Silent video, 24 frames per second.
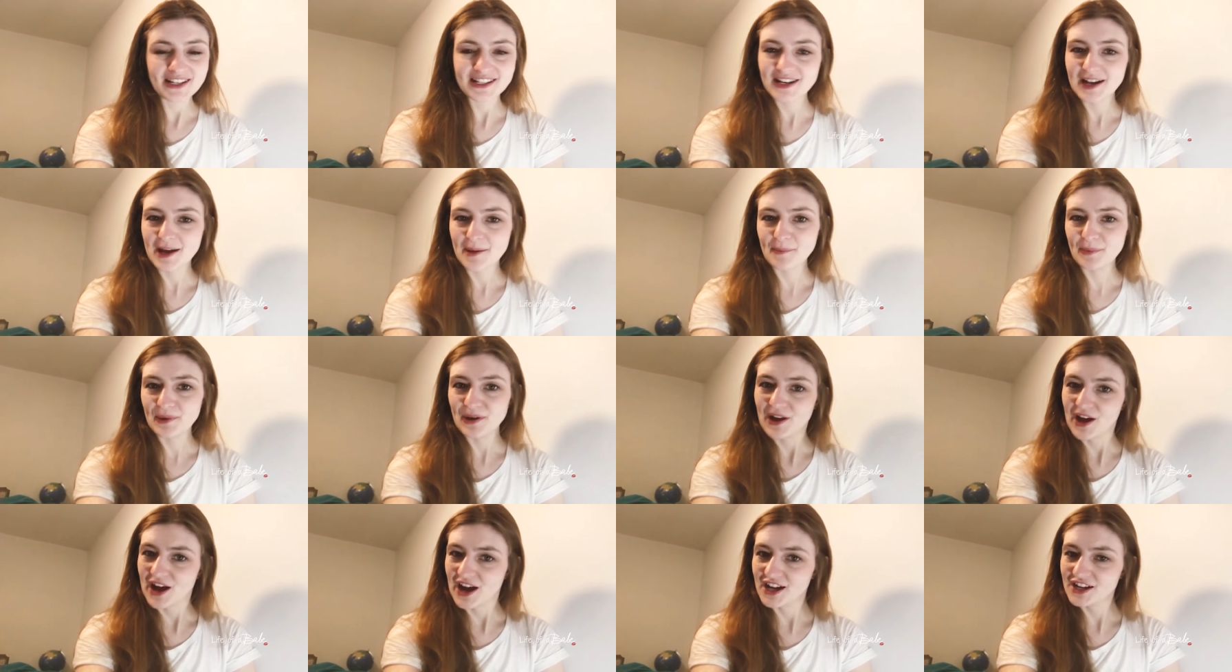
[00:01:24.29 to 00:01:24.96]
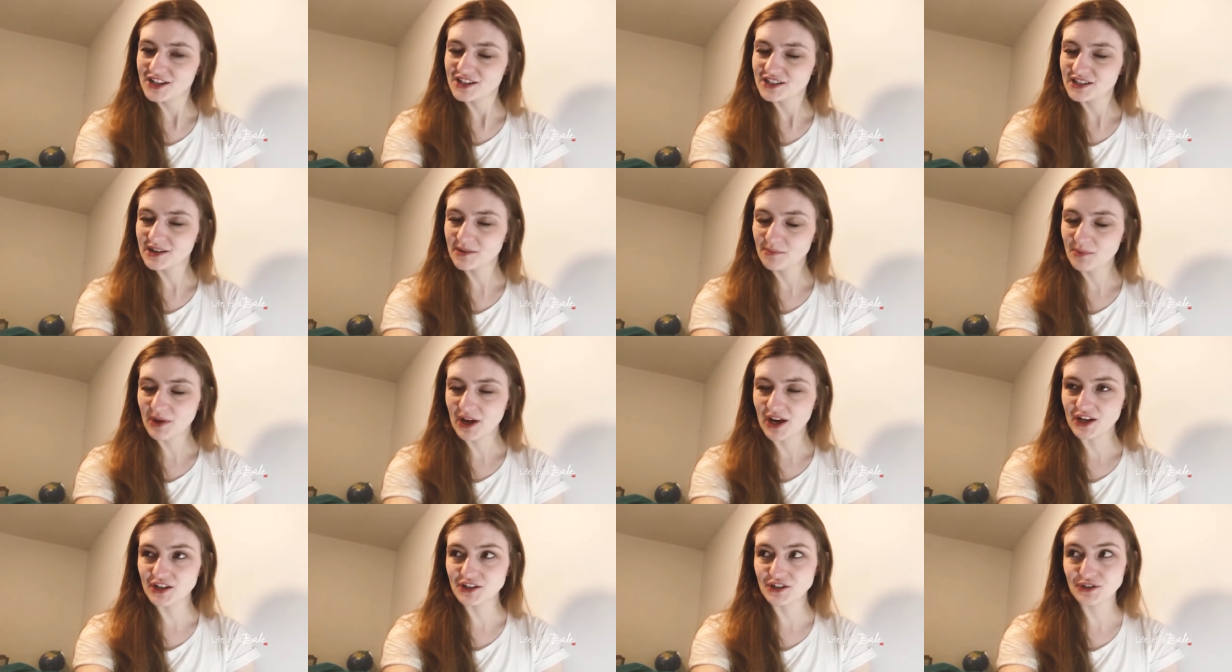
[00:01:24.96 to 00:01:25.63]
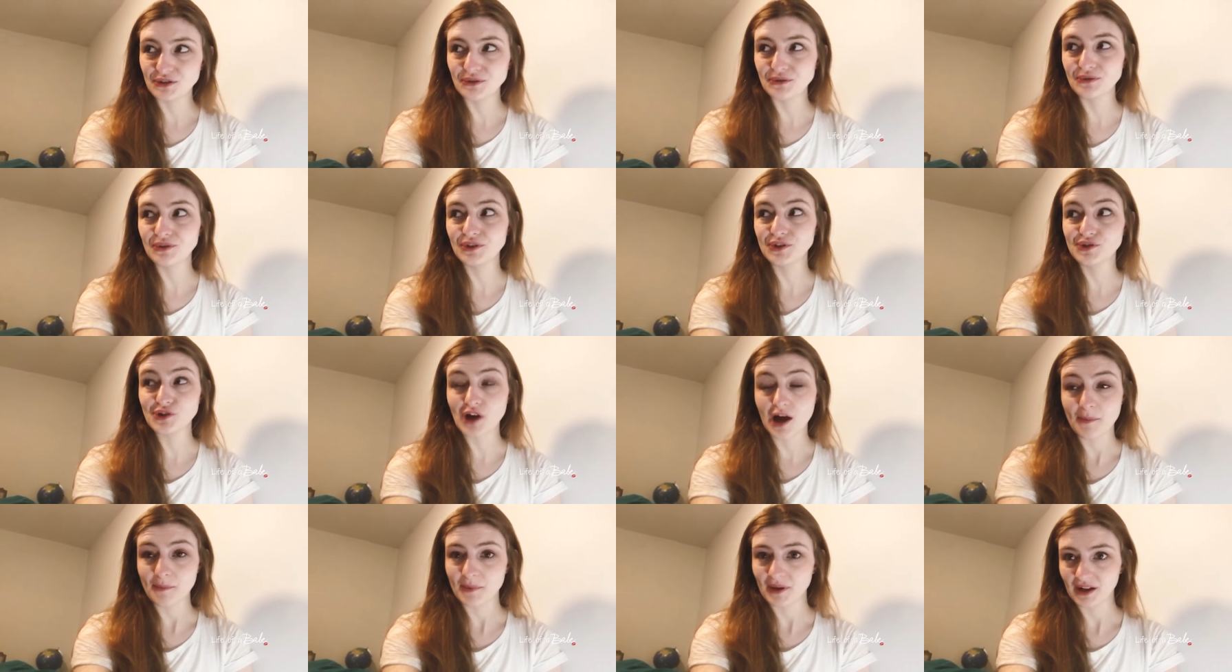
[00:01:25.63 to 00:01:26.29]
picked it up a notch compared to the
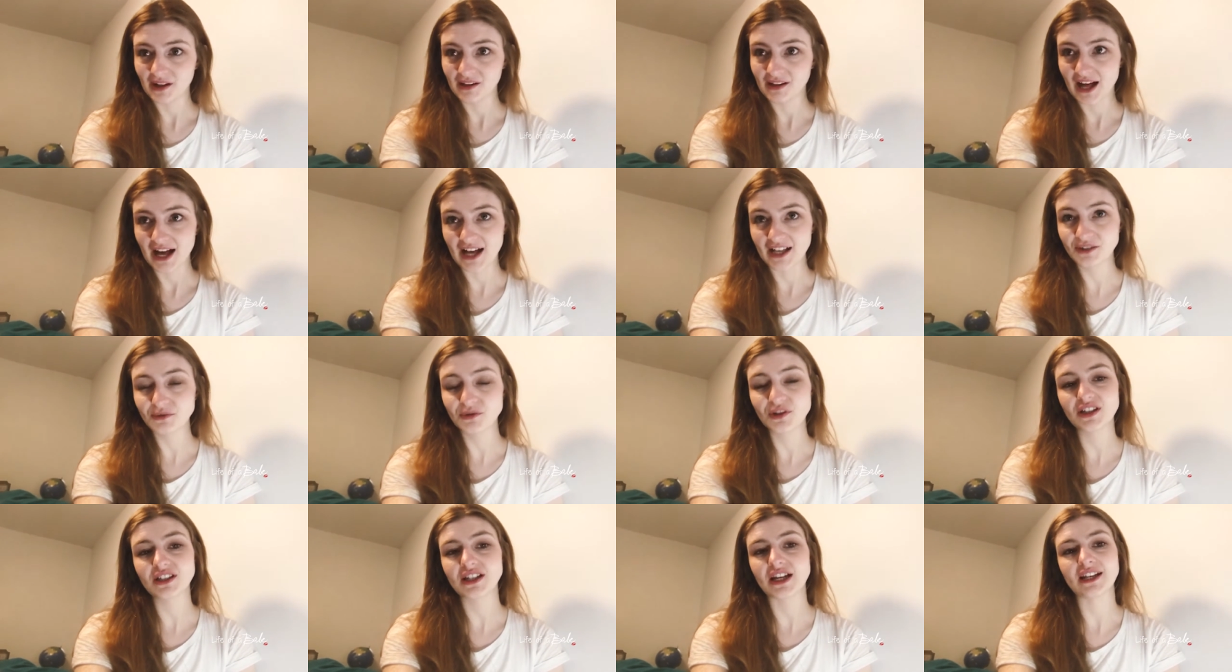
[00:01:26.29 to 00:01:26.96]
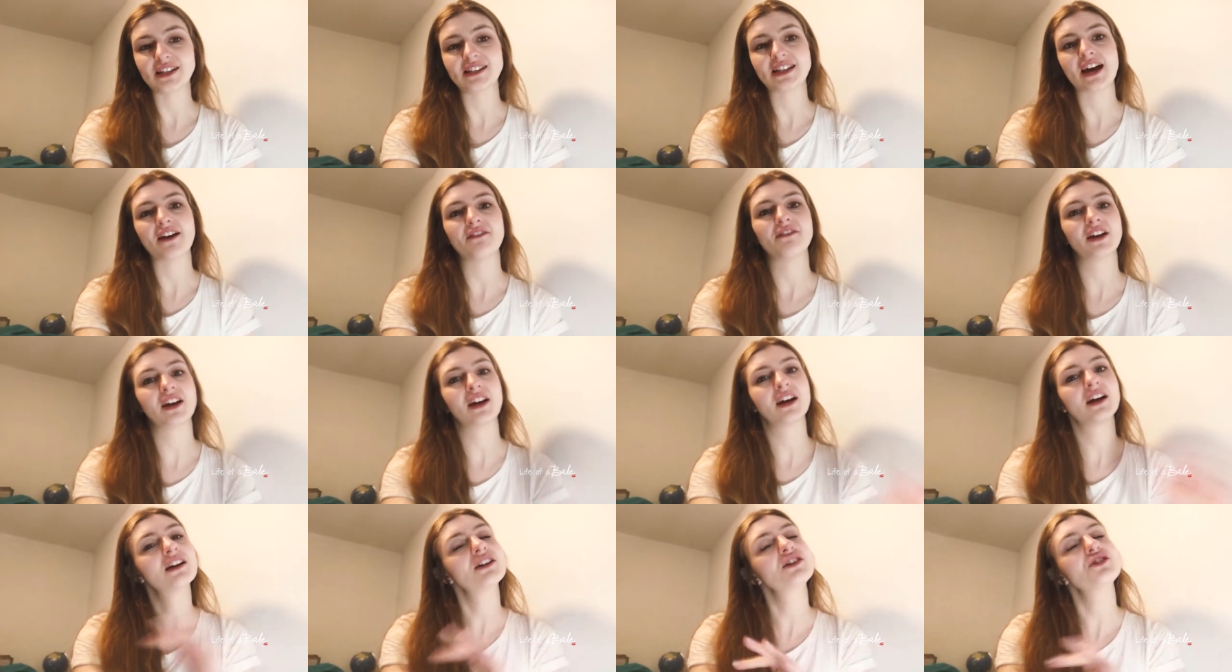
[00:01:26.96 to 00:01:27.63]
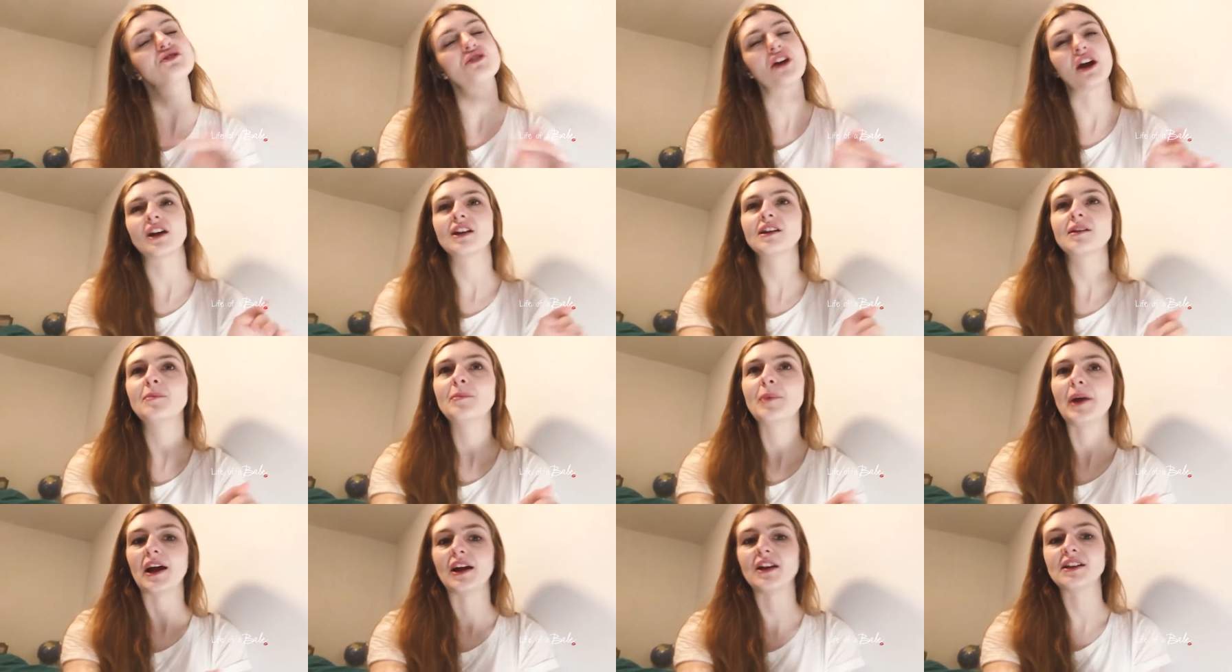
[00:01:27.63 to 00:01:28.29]
drop-in class, which is nice to have like a
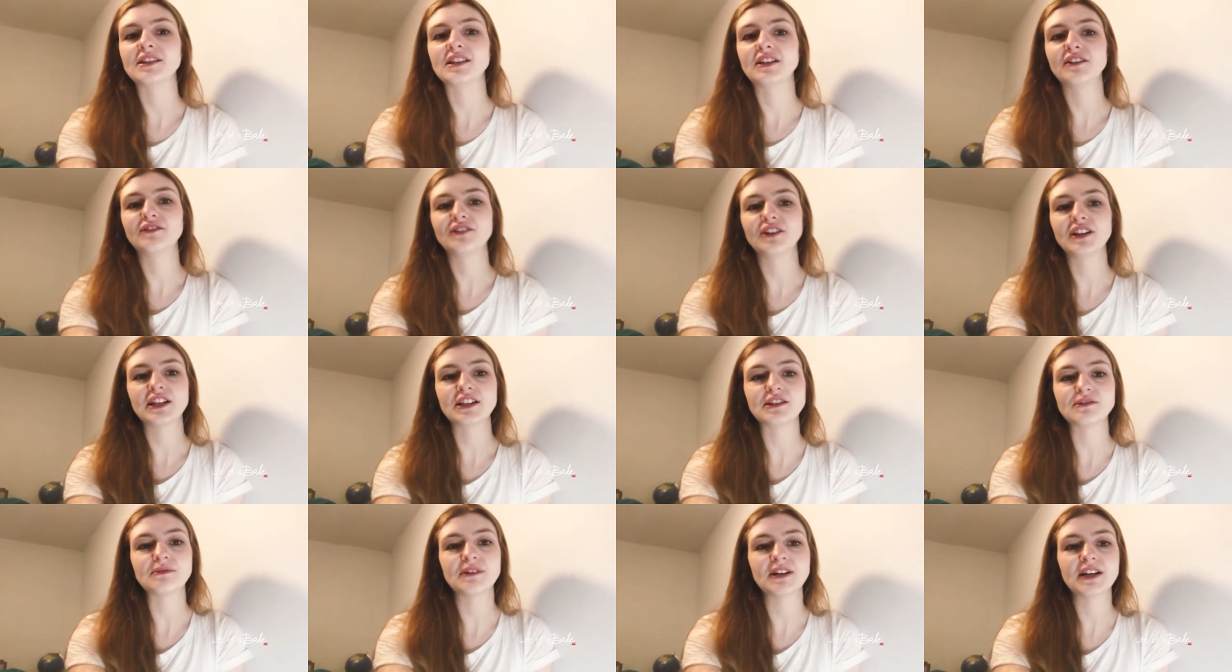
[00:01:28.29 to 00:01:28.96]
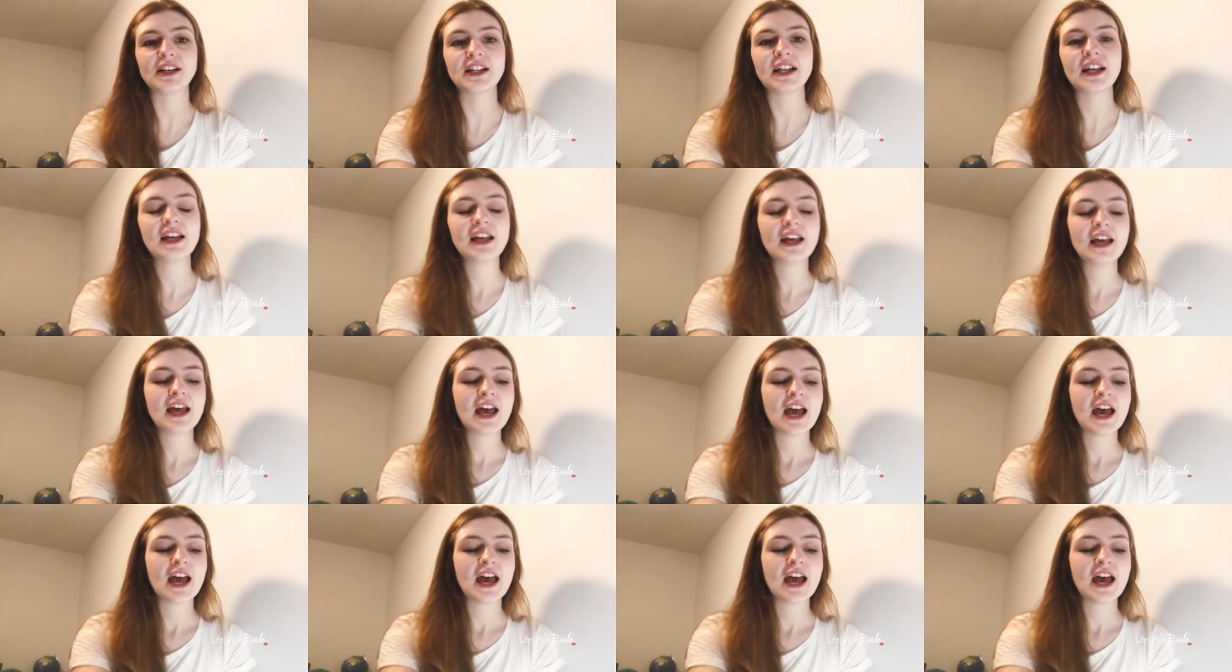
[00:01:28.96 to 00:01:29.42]
direct comparison for this one.